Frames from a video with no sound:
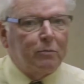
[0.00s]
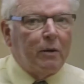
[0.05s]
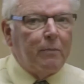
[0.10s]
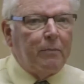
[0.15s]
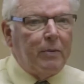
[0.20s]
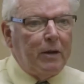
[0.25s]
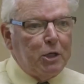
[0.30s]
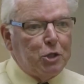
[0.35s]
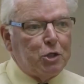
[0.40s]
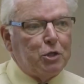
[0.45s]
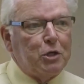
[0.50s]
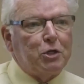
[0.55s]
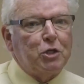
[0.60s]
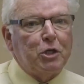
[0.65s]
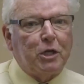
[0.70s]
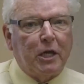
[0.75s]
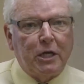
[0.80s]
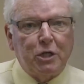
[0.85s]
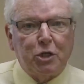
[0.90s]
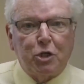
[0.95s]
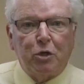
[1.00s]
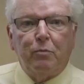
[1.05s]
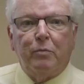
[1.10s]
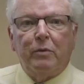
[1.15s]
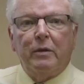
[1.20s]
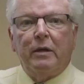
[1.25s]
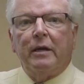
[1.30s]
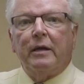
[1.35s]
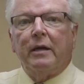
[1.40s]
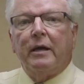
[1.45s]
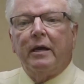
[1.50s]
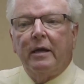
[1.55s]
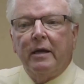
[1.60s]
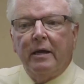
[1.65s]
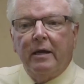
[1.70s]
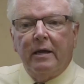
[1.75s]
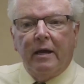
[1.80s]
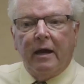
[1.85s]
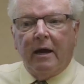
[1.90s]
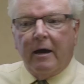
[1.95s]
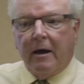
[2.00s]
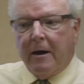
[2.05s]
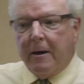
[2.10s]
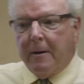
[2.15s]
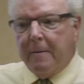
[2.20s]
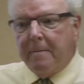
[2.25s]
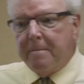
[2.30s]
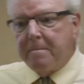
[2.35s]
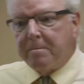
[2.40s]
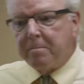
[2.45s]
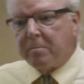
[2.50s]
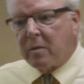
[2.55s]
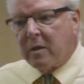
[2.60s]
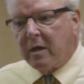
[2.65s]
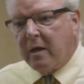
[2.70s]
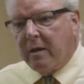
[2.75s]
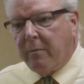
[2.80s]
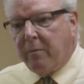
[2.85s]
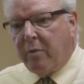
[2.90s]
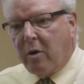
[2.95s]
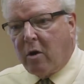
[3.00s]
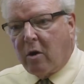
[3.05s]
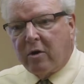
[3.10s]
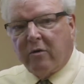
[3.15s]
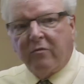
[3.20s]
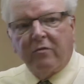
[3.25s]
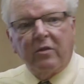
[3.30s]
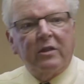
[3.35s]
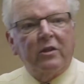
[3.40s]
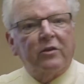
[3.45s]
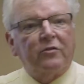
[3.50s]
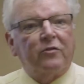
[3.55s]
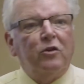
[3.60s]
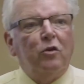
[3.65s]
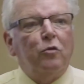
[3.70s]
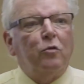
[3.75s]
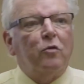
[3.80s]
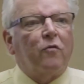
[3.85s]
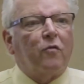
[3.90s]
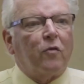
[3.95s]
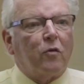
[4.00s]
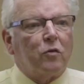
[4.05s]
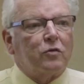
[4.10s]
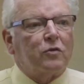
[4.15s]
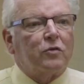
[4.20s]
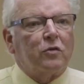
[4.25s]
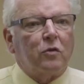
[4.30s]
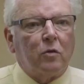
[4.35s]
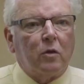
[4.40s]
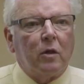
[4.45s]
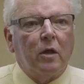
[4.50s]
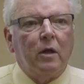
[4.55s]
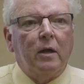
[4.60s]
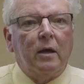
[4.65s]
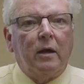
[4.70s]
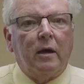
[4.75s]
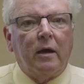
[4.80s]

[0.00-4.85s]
about patient education being part of this universal